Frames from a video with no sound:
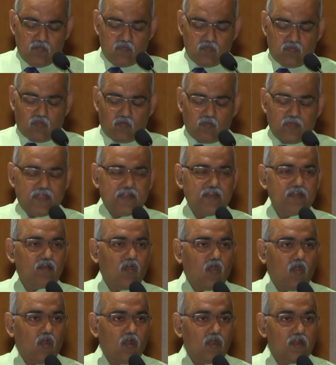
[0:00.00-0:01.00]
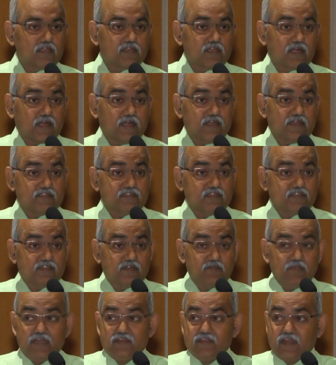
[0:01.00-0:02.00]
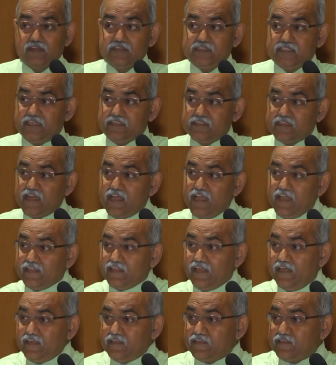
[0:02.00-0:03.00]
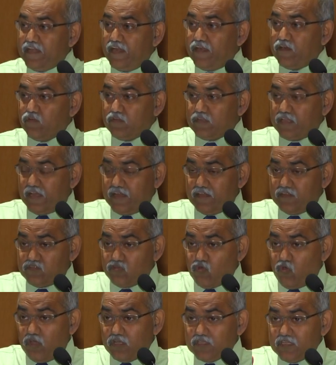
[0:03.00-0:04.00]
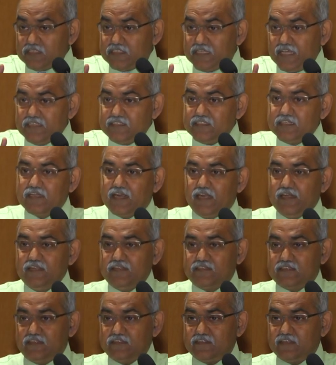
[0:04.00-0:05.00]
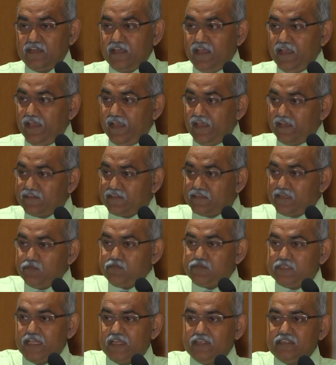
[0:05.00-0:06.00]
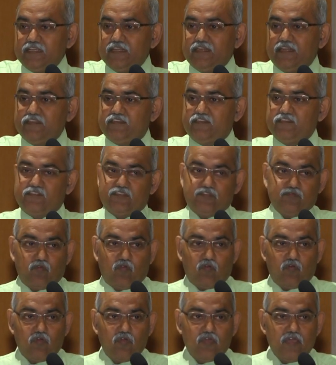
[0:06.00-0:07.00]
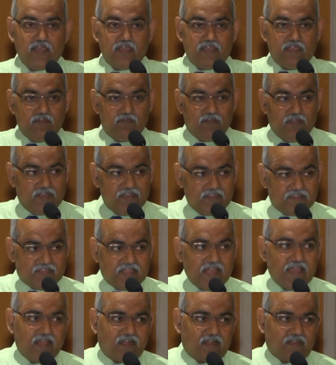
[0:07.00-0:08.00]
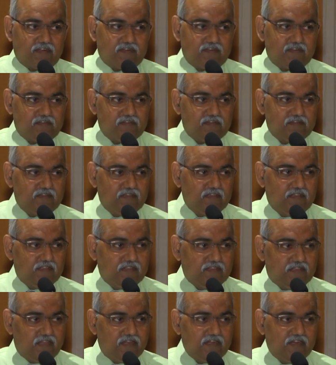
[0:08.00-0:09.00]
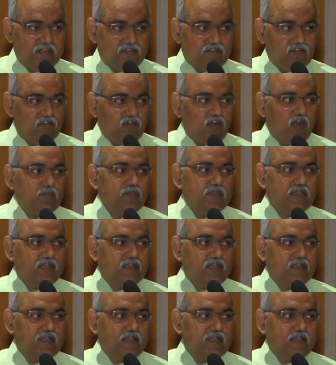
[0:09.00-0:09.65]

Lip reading: provided all other conditions remain unchanged. That is, there is no other change in conditions except change in DCCO. If it is there, then it will not be